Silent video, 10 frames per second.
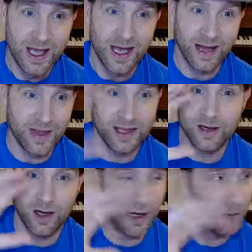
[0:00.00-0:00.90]
And then
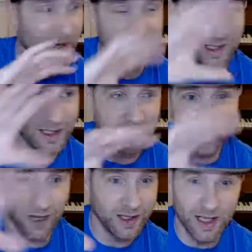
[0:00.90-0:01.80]
I basically
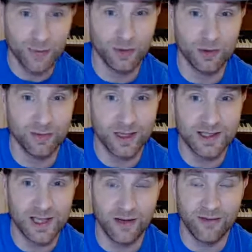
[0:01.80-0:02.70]
tidy up all of my
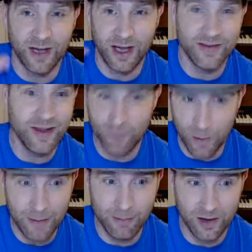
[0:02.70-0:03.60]
stuff and then
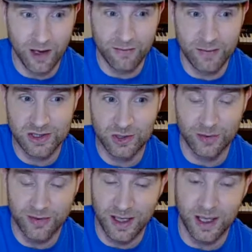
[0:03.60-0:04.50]
remember that I've missed your
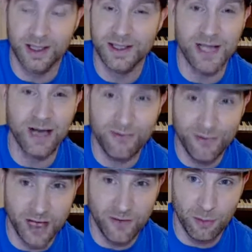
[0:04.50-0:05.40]
thing. And it's
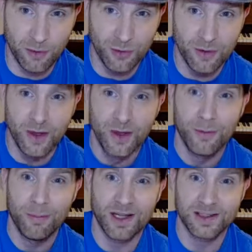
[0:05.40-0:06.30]
unforgivable,
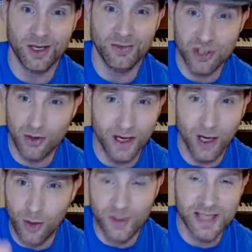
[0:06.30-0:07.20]
but I'm sorry. I
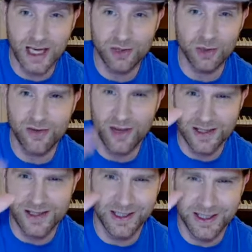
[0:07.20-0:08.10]
always catch you on a
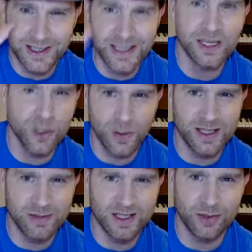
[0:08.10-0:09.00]
Thursday and I nearly always
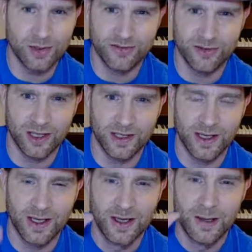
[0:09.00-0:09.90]
miss you on a Friday.
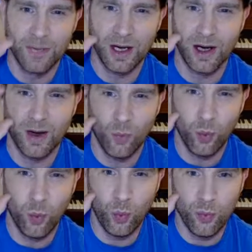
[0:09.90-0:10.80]
But
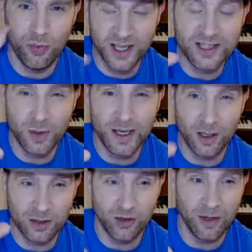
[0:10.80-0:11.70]
this week
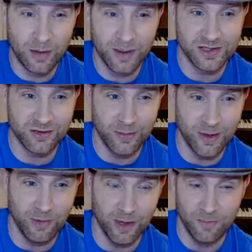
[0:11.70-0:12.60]
I'll try my best to
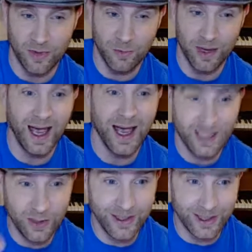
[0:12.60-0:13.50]
remember. But
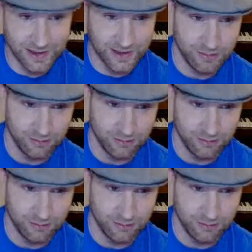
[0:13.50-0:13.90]
hello, Alex.